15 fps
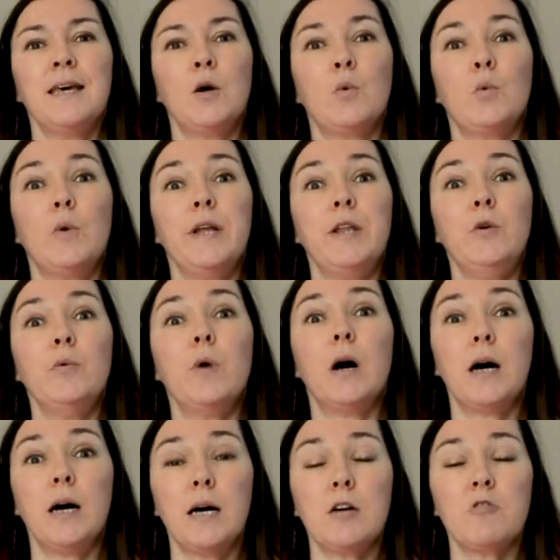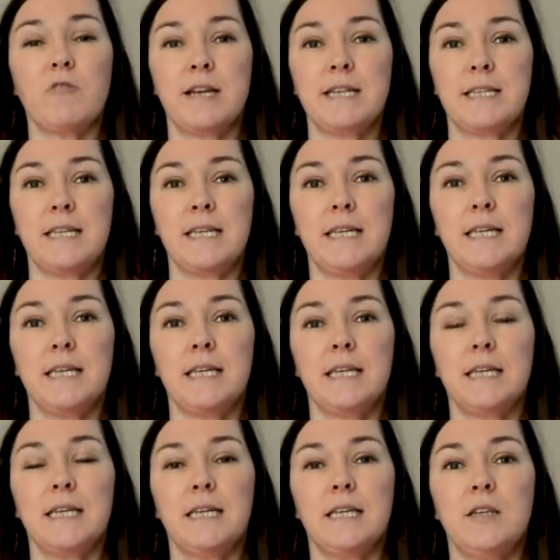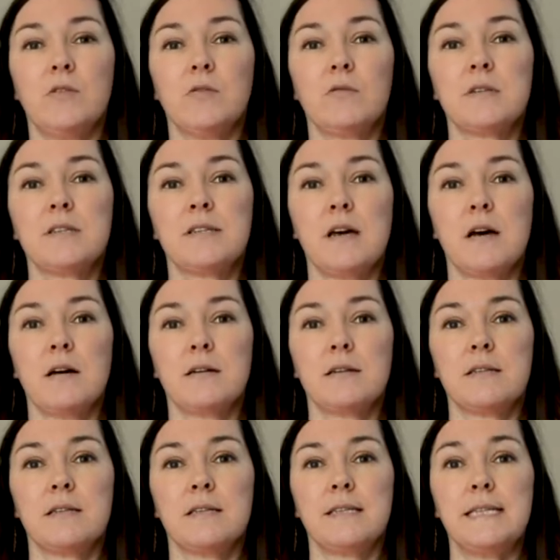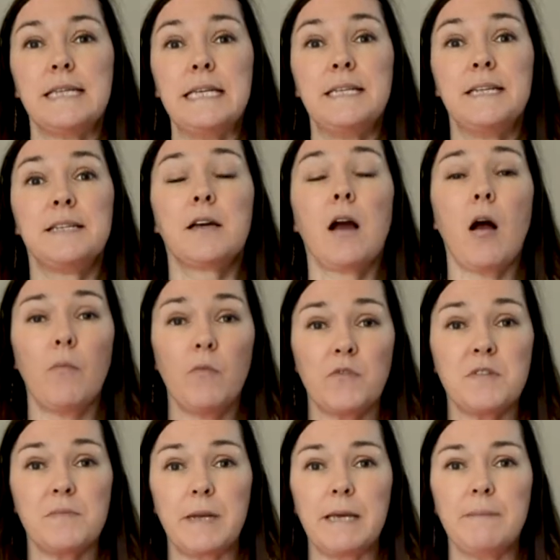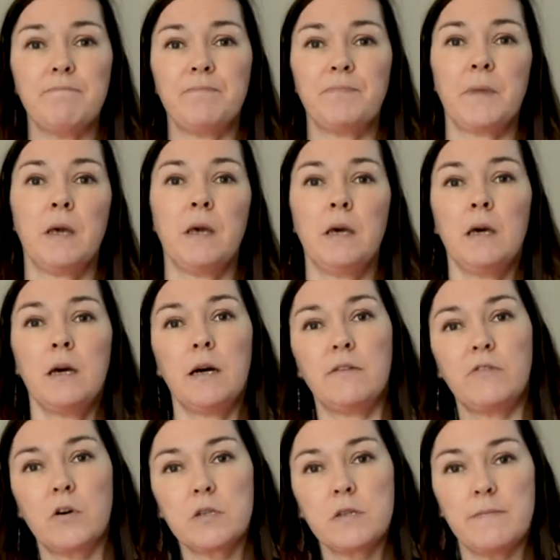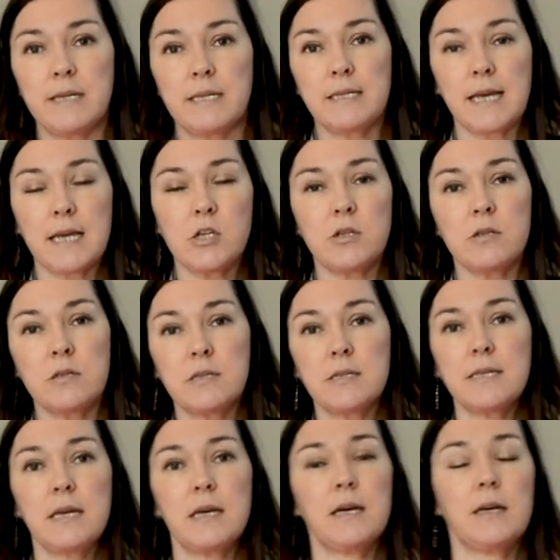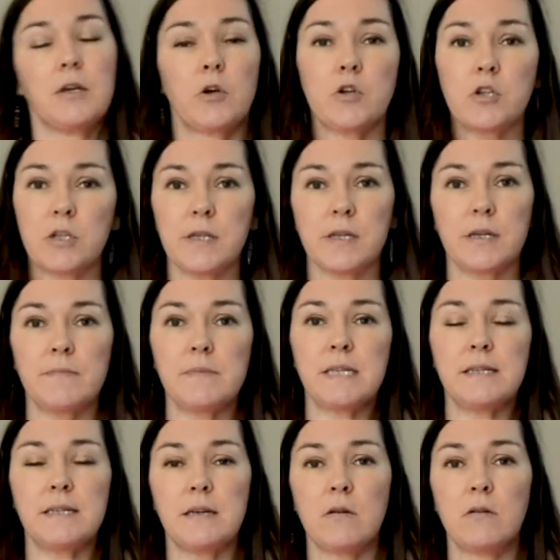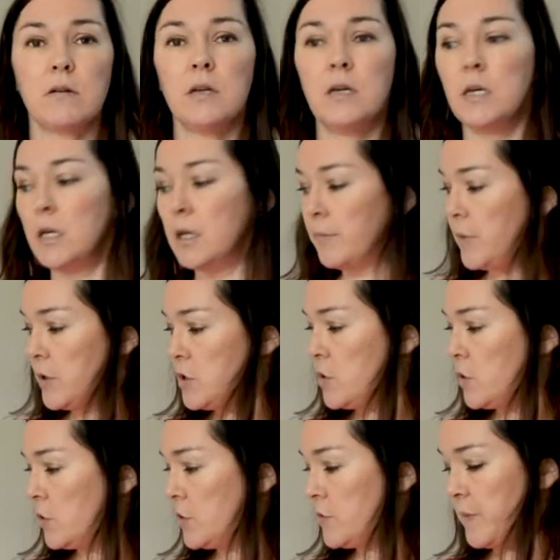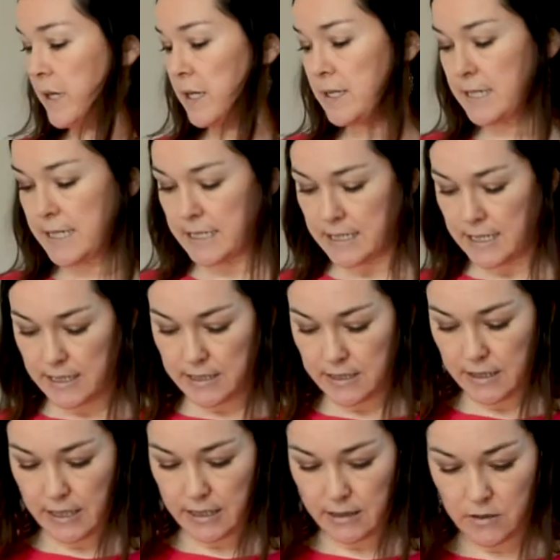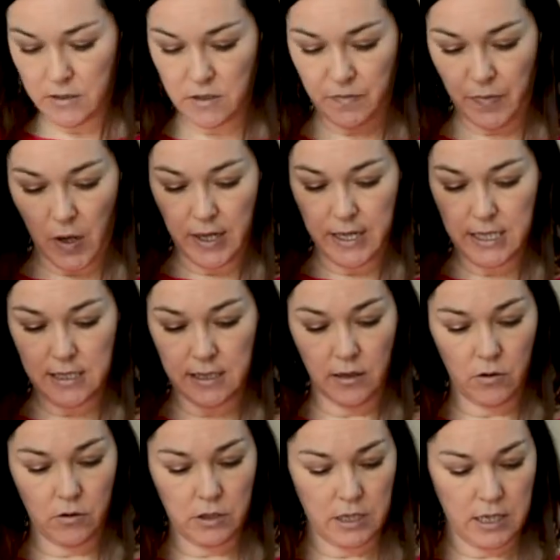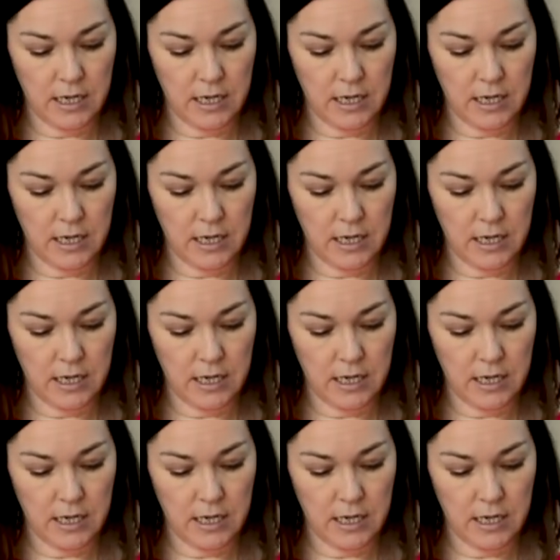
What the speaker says: When you are ready, you'll start seated comfortably. I've got a meditation cushion that I'm sitting on, but you could be sitting so that the spine is long